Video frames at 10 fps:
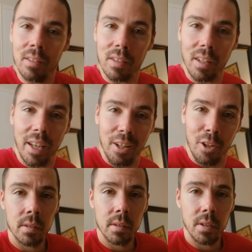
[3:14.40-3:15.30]
The
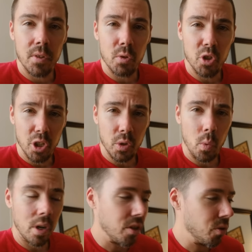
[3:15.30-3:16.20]
hell? If you just
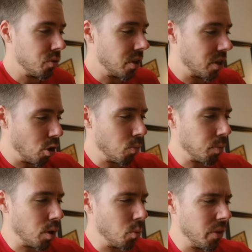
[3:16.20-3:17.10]
want to use the
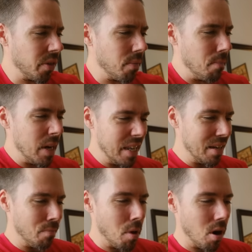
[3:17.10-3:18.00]
GoPro with the
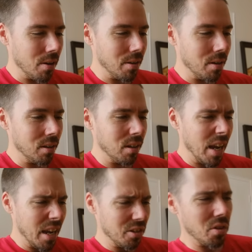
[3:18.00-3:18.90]
media mod
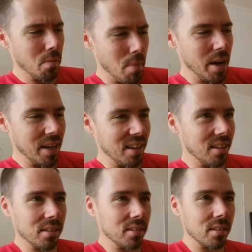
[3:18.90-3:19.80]
as the
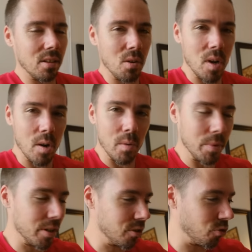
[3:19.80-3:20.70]
mic, go home,
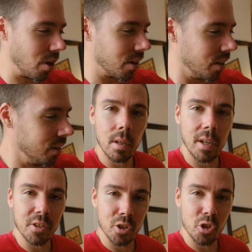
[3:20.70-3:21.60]
you're drunk.
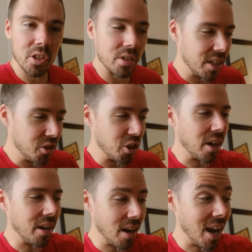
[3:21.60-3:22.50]
I suggest DJI
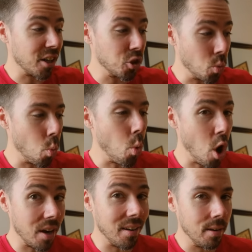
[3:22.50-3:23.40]
Action
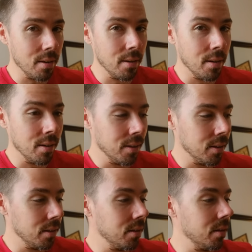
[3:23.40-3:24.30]
1
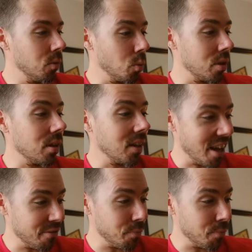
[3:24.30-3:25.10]
with a lav